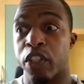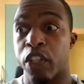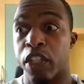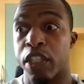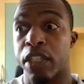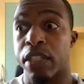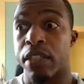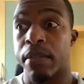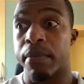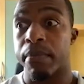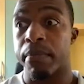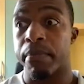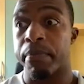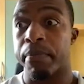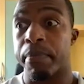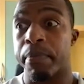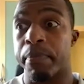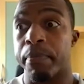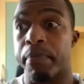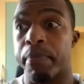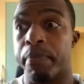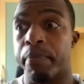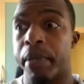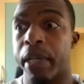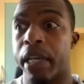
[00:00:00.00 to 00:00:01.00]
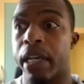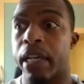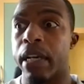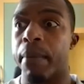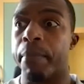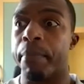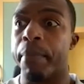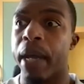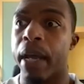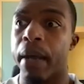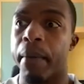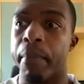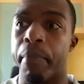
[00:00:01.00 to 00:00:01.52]
just being a
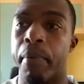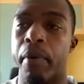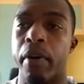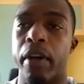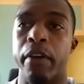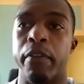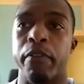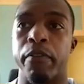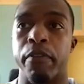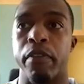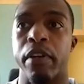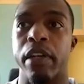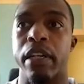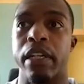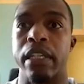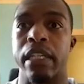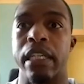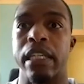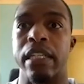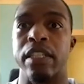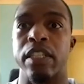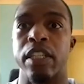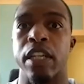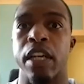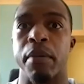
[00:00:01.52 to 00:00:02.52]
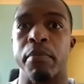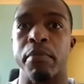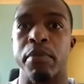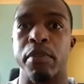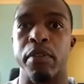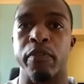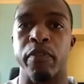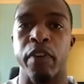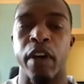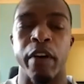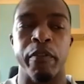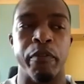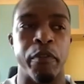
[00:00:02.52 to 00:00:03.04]
better boyfriend in terms
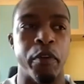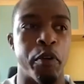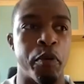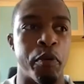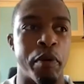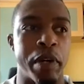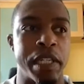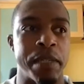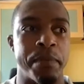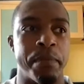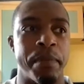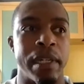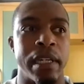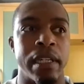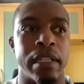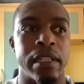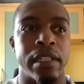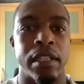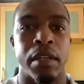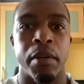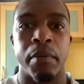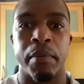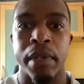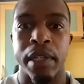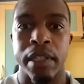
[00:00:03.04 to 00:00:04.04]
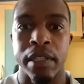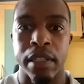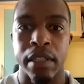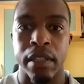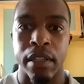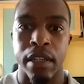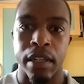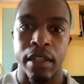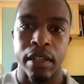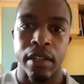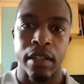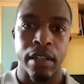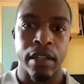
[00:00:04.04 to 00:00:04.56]
of, I've always been someone that's, you
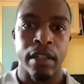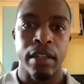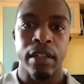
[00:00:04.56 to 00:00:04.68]
know,